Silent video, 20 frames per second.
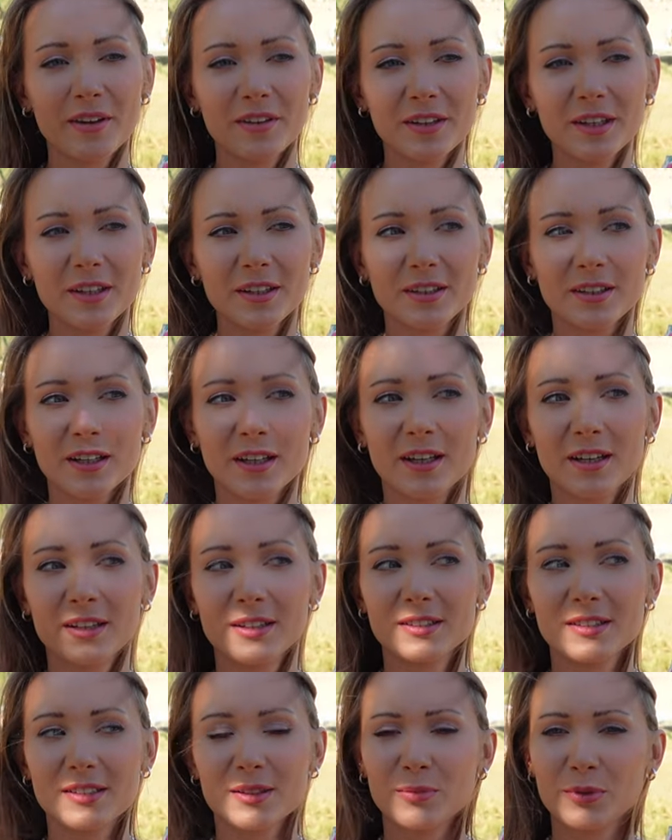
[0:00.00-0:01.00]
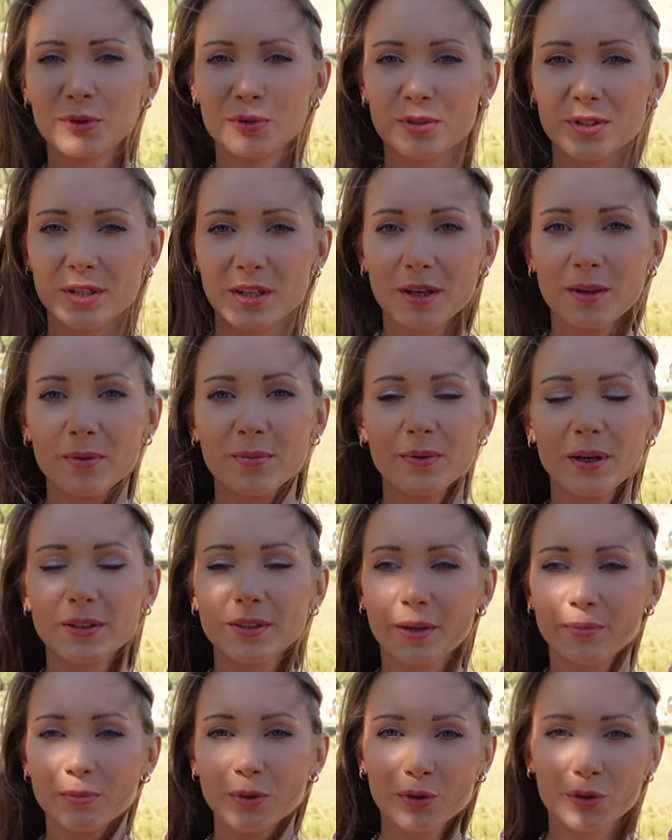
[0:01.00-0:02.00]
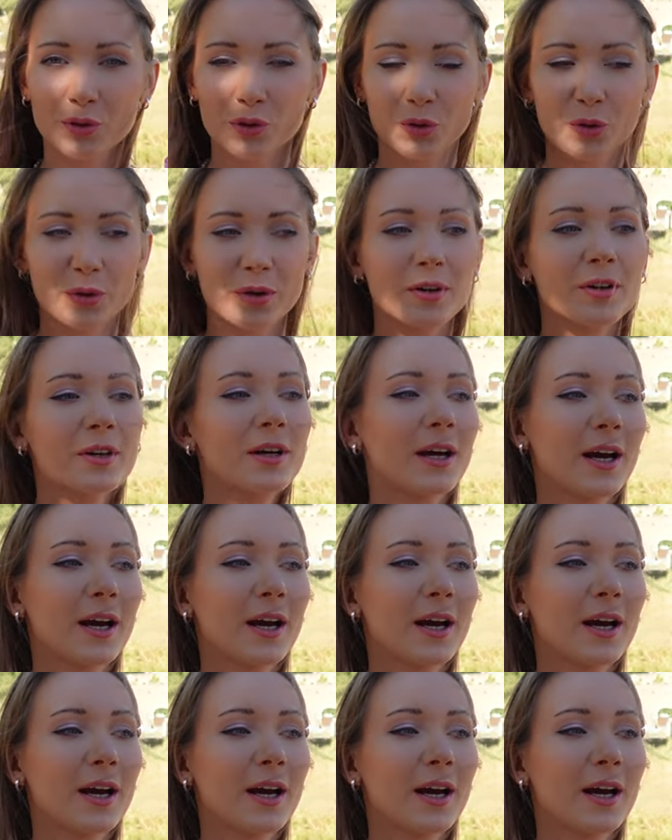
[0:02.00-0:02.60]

I think it is a museum, but I'm not sure.